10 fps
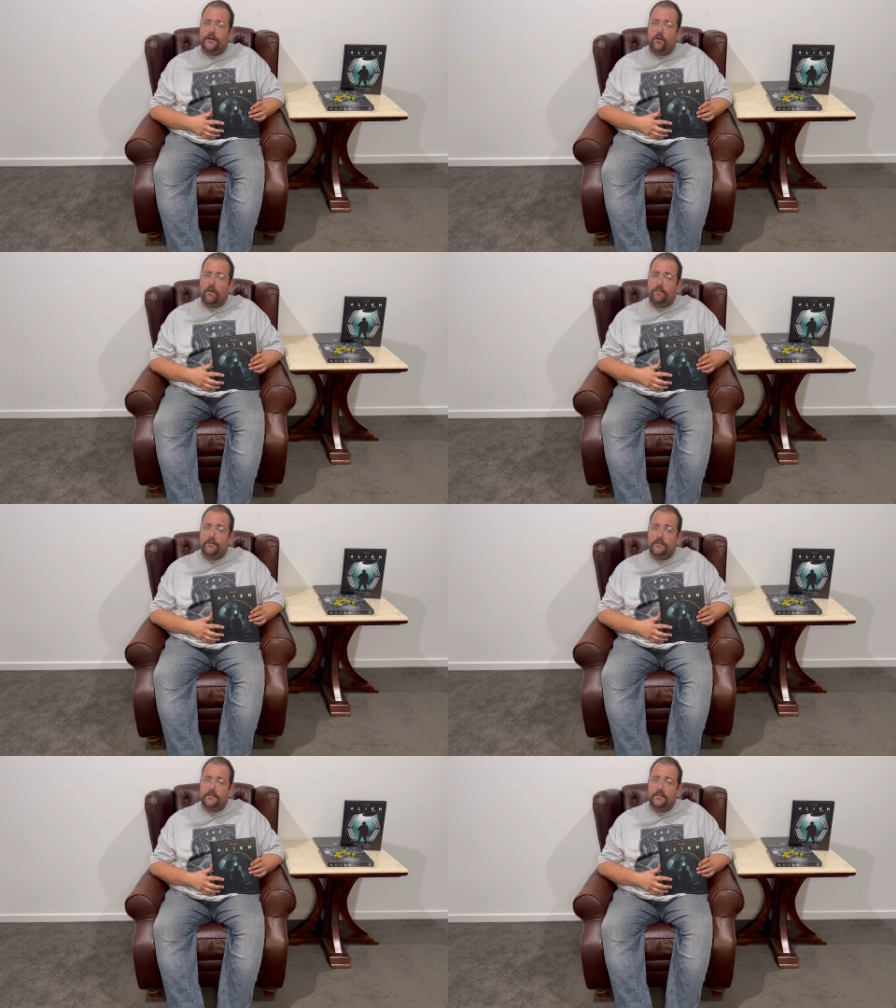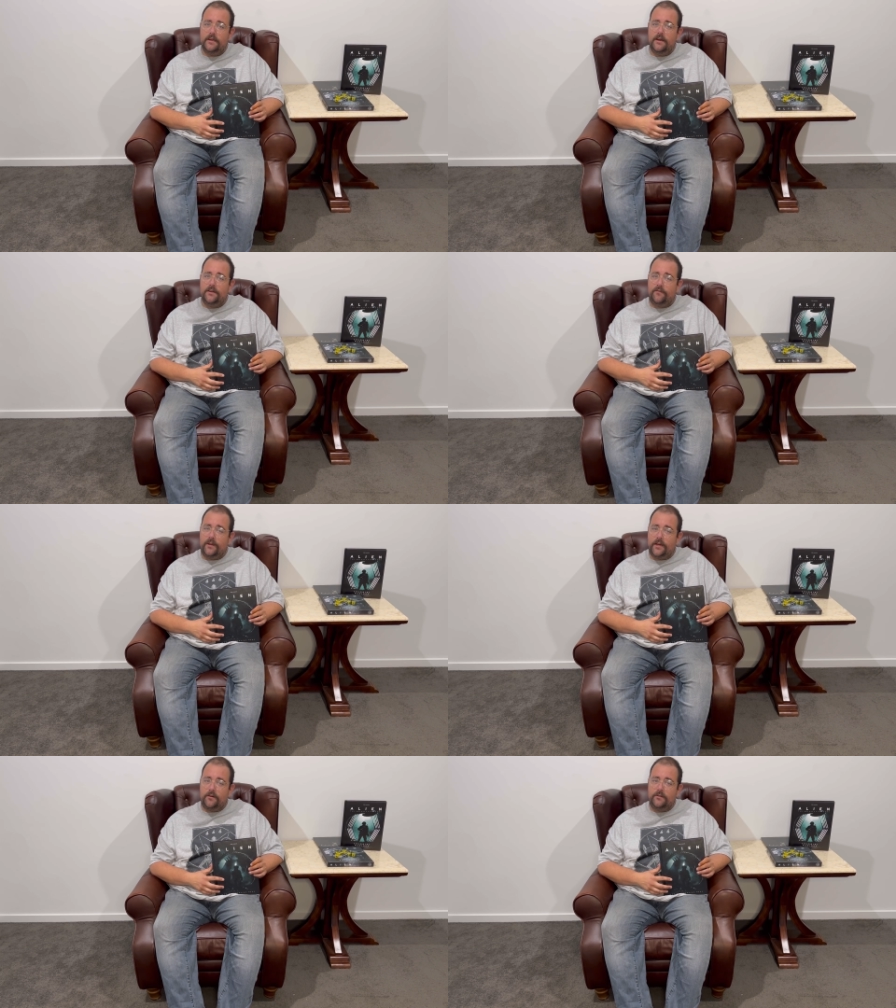your weapons,
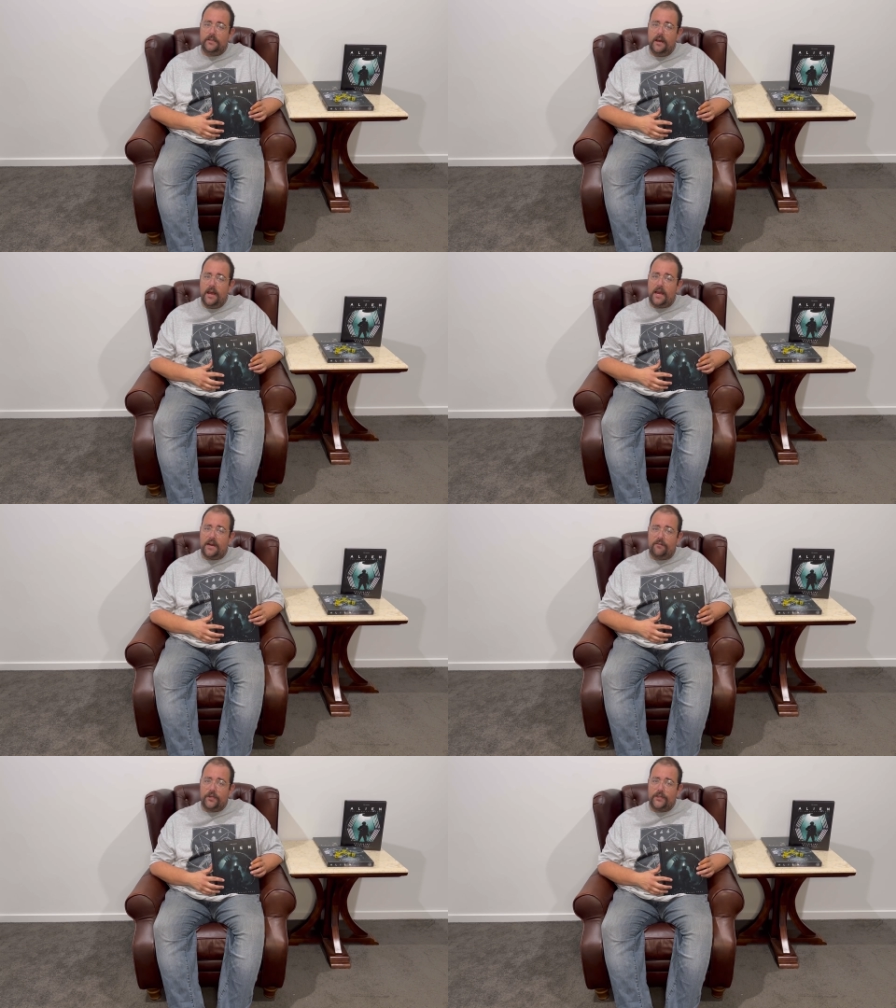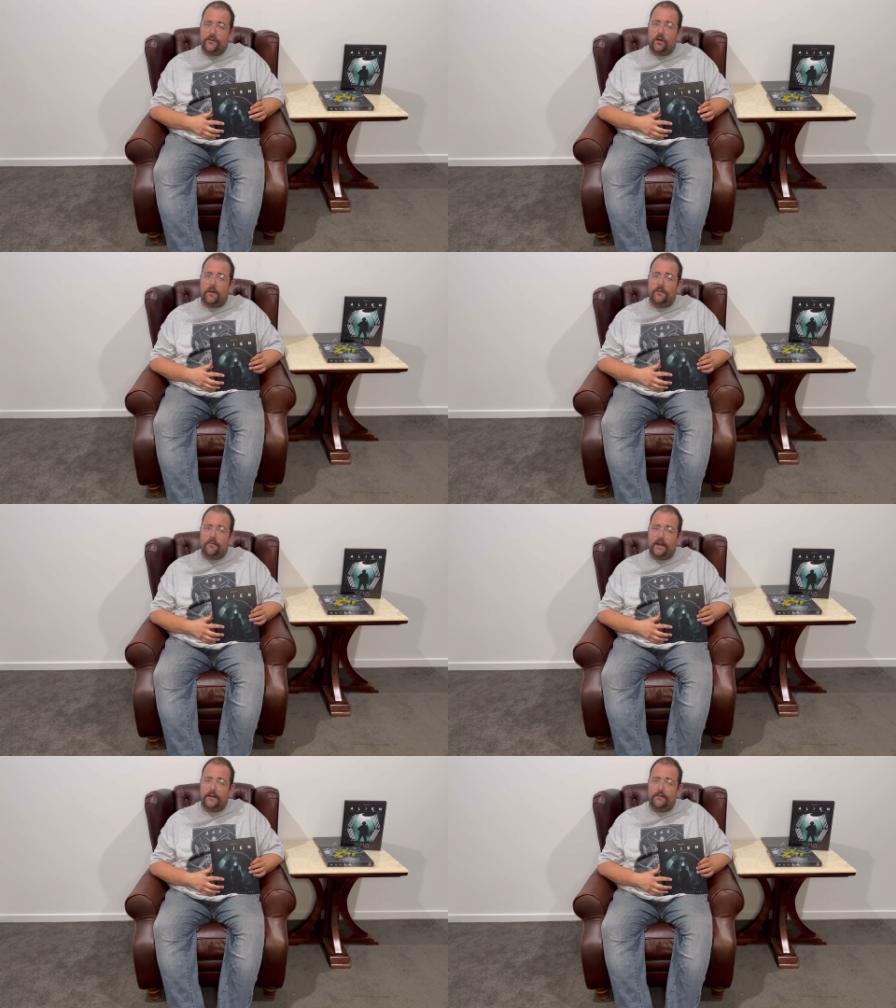vehicles, and other useful items you may
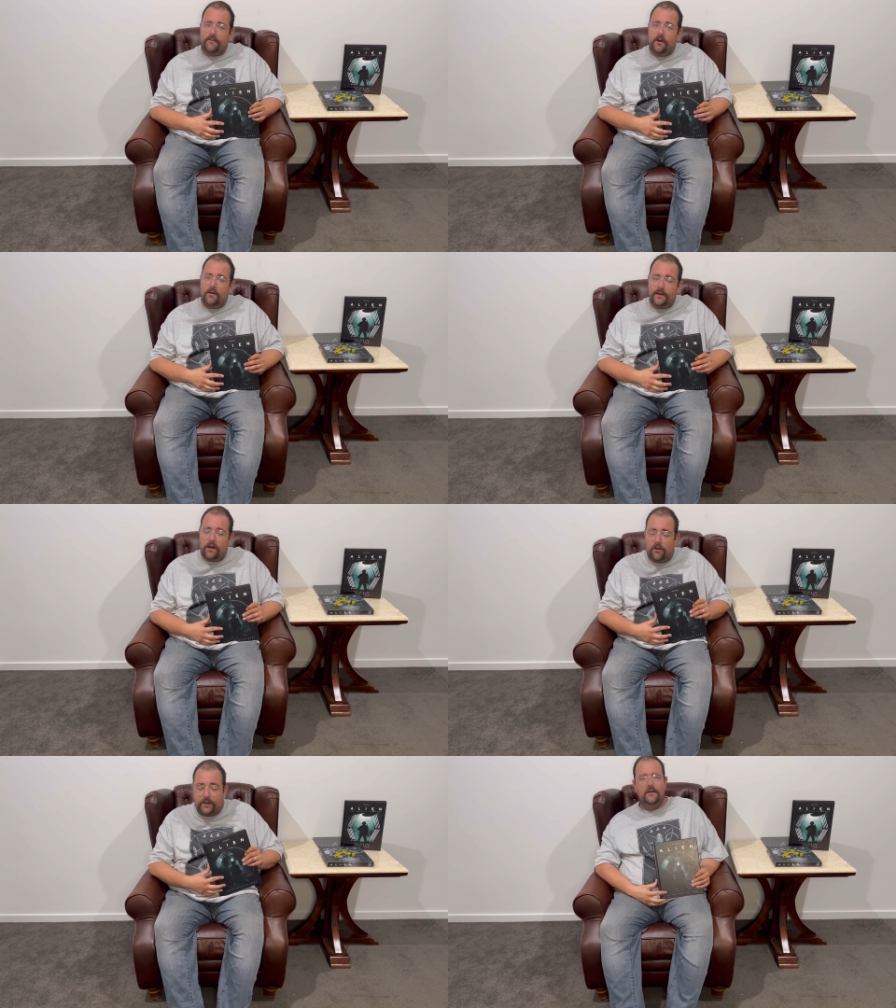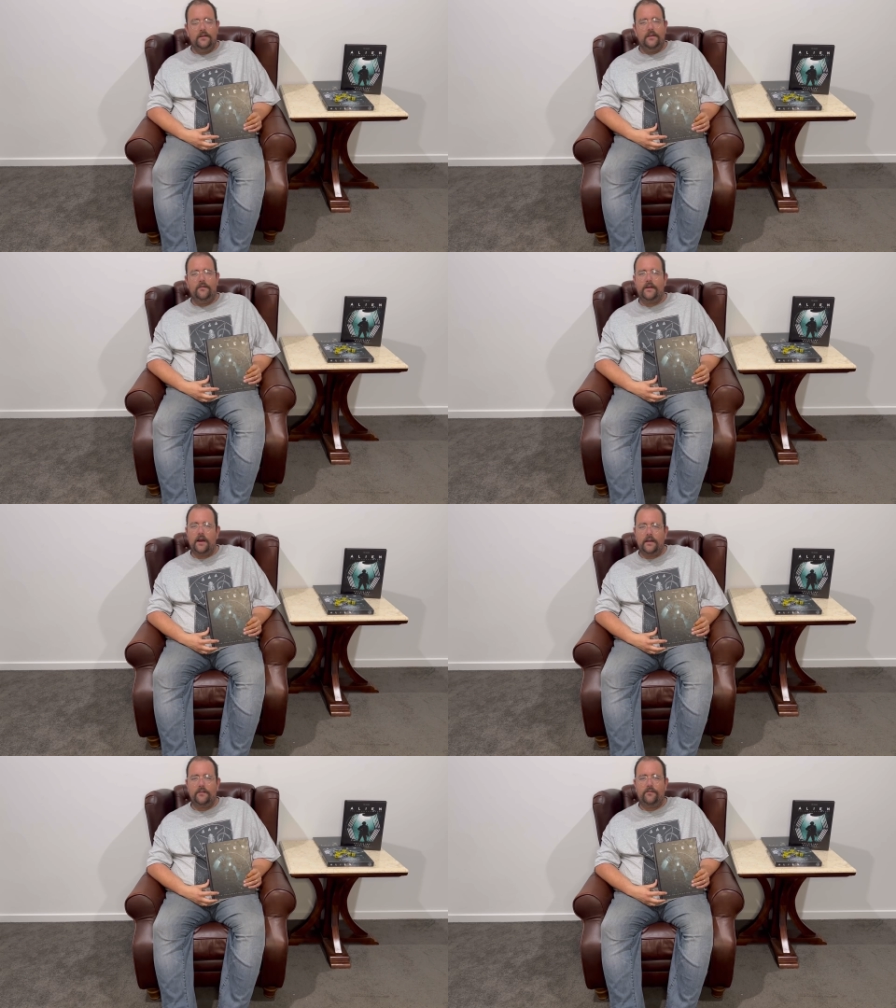be holding. There are
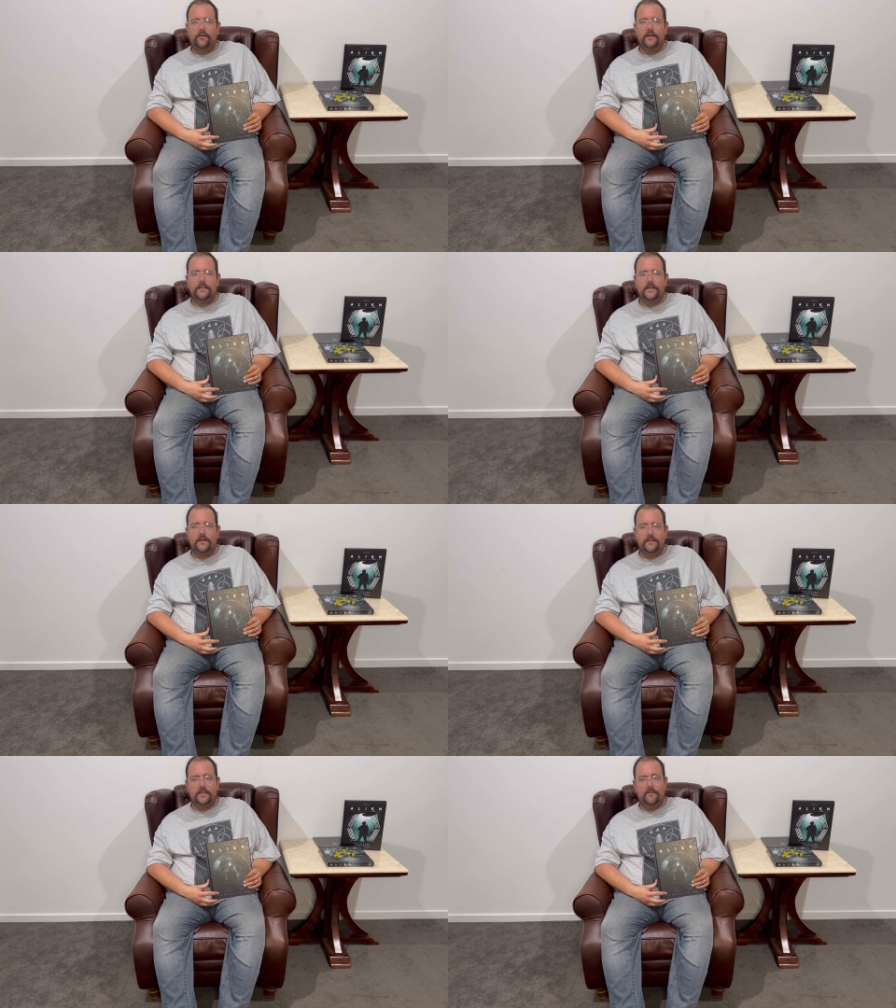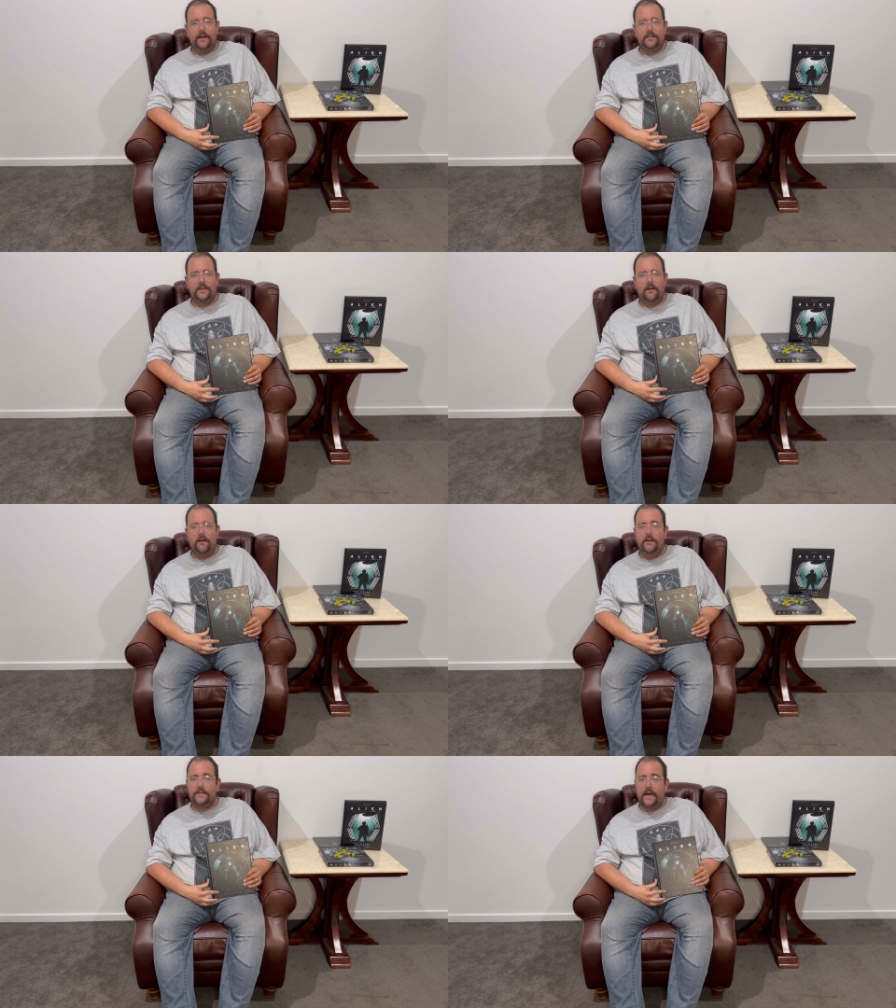currently 3 cinematic
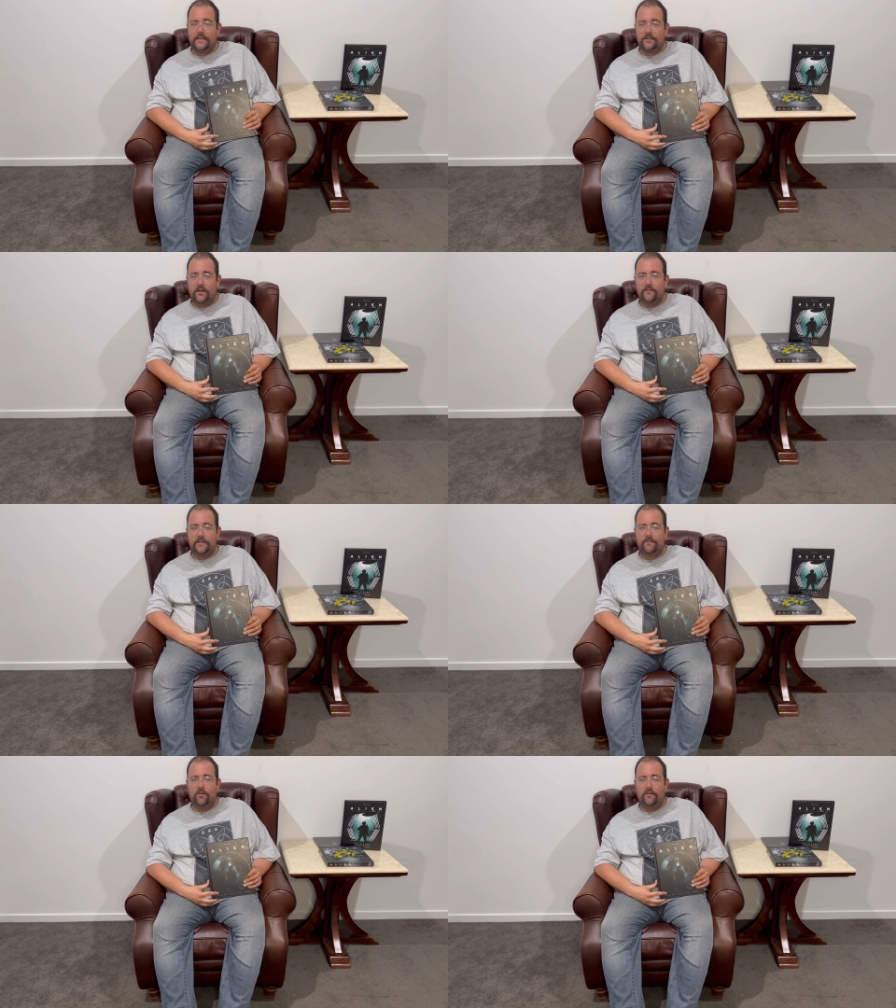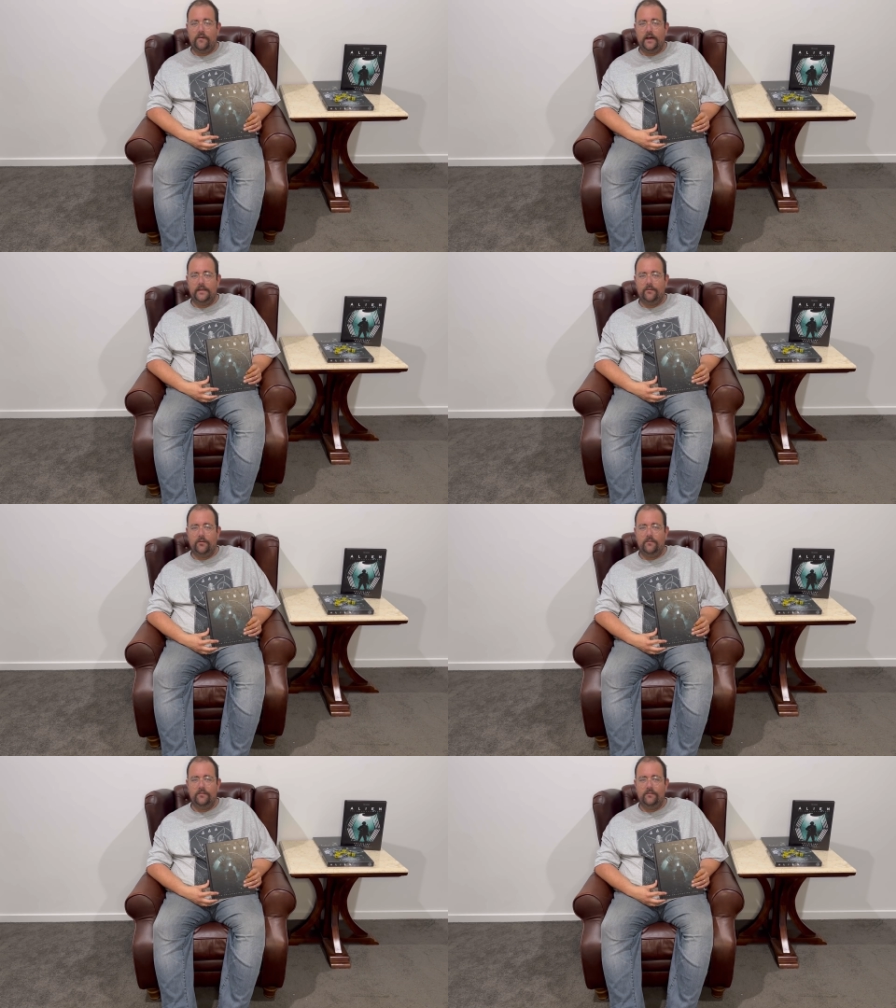scenarios outside of this book available,